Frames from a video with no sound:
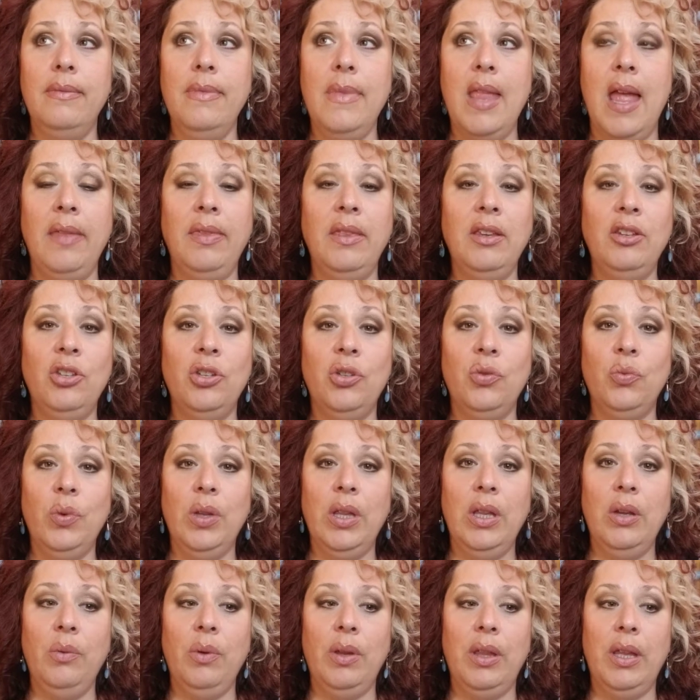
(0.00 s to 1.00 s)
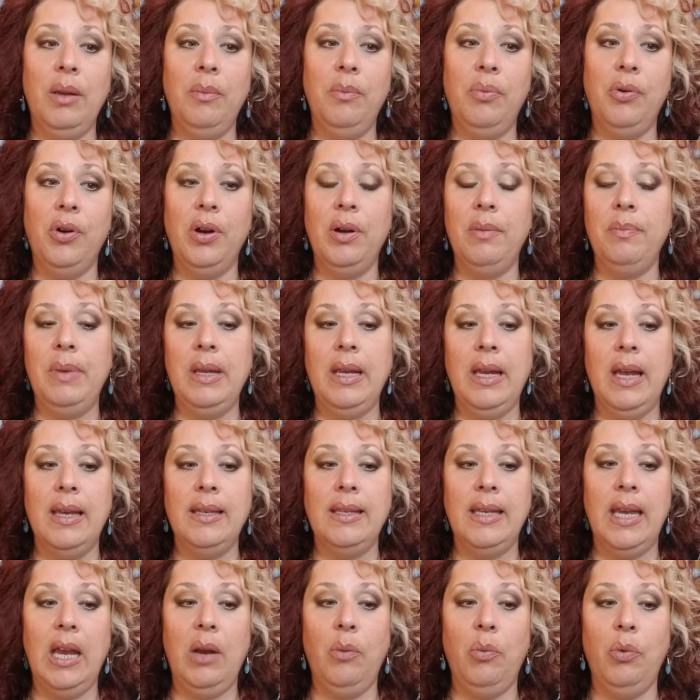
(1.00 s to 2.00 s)
And this is really, really important,
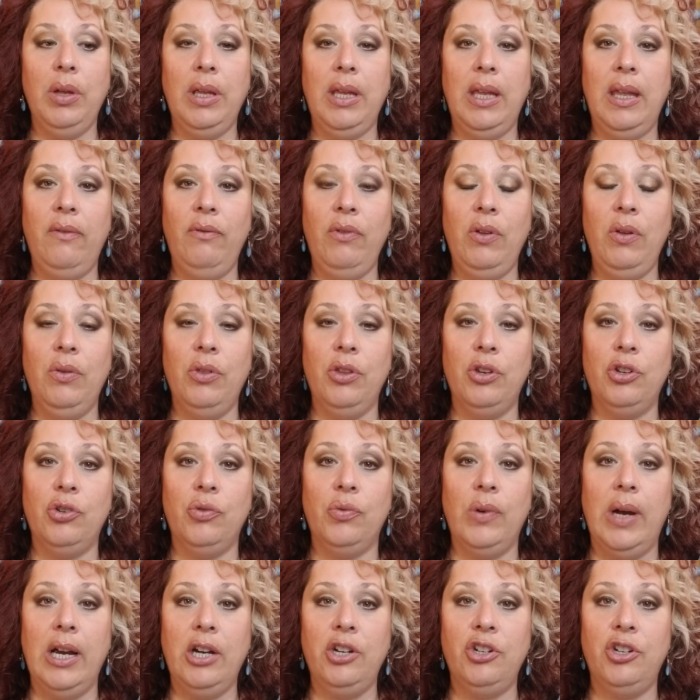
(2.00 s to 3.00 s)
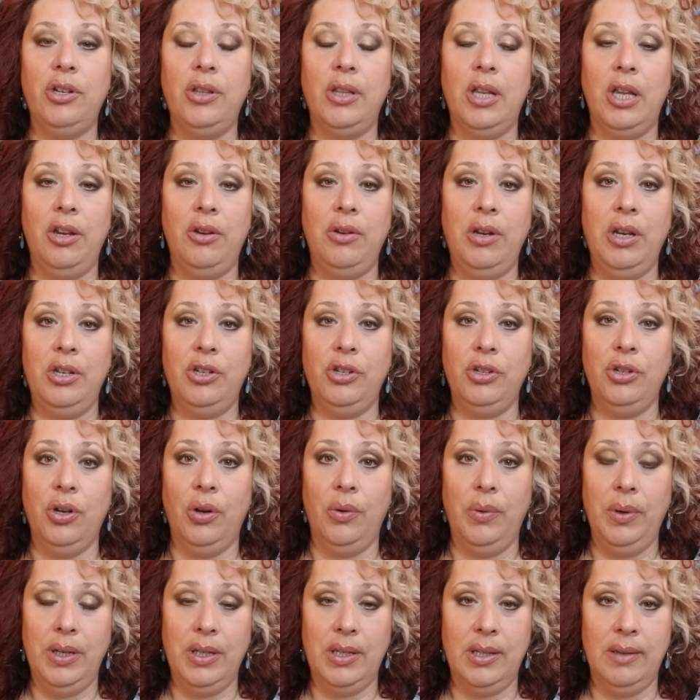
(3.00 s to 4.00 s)
because it will give you the direction that you need to
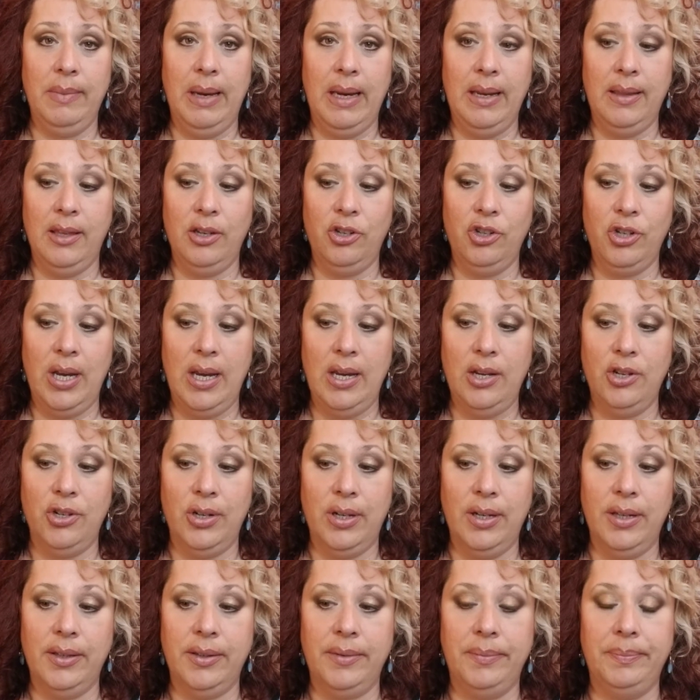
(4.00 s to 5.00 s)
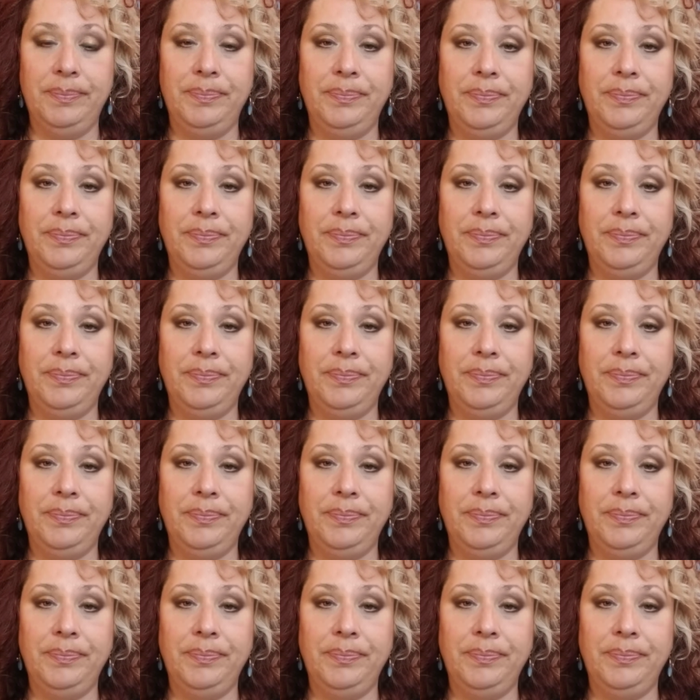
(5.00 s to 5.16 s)
go in to make the changes.